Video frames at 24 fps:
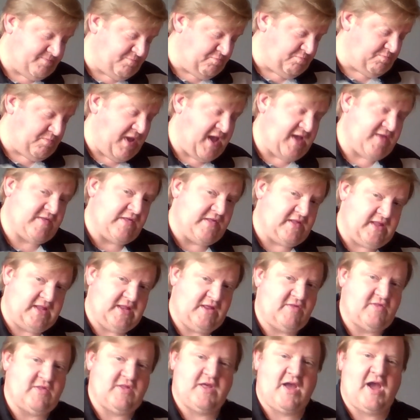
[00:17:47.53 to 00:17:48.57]
Basically,
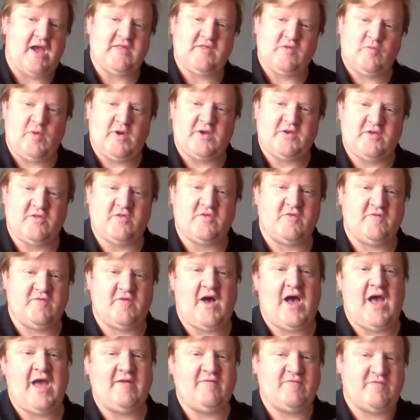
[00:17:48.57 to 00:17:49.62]
these are the guys that want to
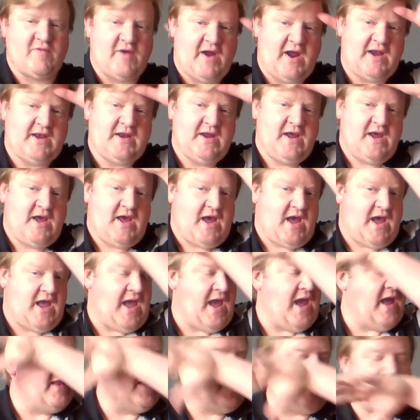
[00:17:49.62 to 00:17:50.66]
survive, right?
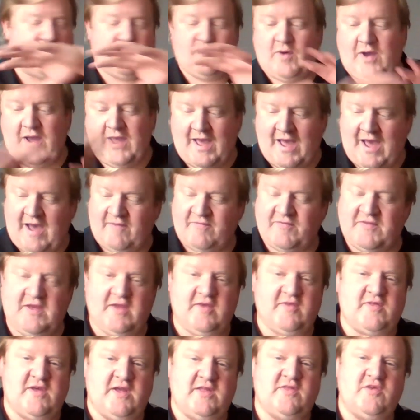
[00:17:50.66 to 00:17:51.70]
And that's why I have
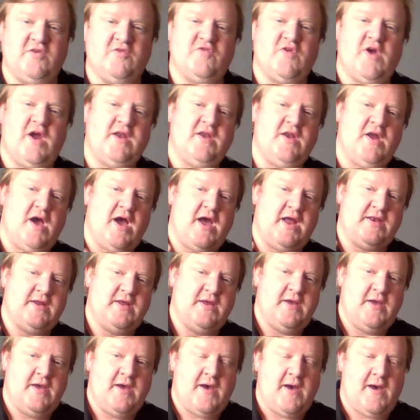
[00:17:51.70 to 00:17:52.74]
things like the Dreadnought
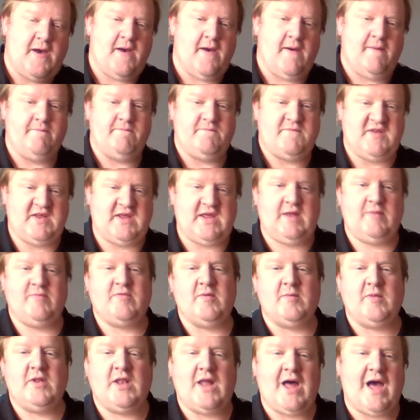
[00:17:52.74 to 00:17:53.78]
to keep
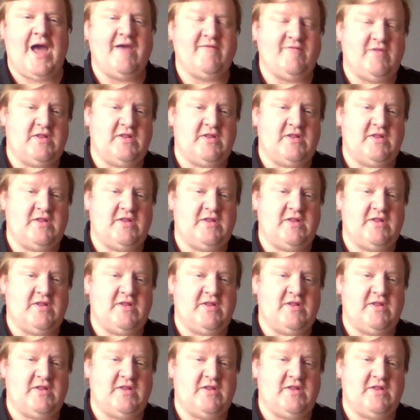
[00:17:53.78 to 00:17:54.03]
them alive.